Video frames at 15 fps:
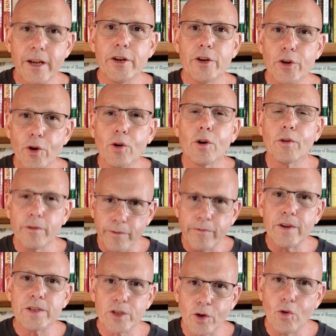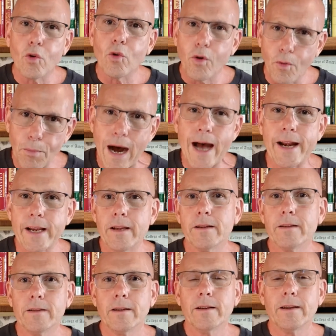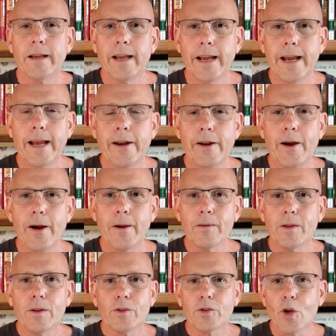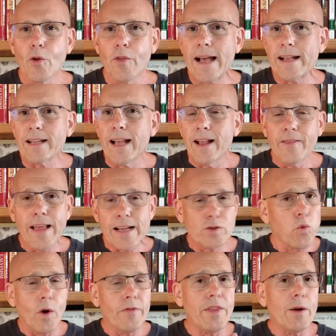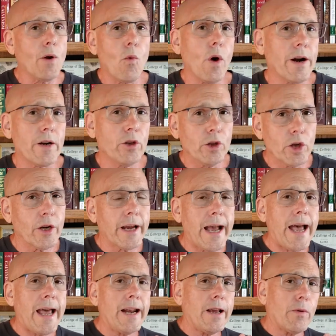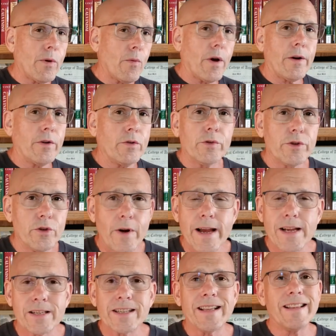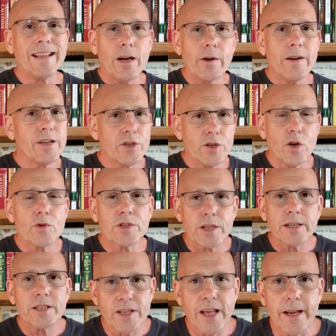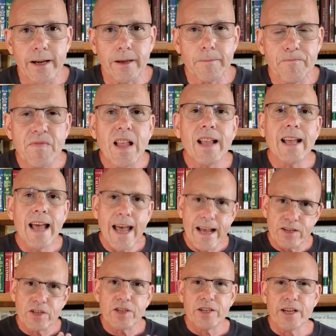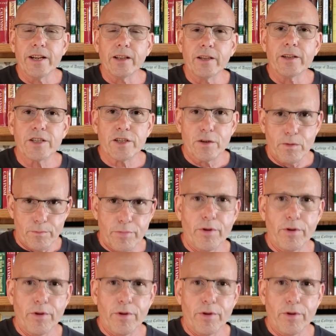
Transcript: in your physical body. And uh, so that that's one thing we wanted to look at and we wanted to address. There is no such thing as sinless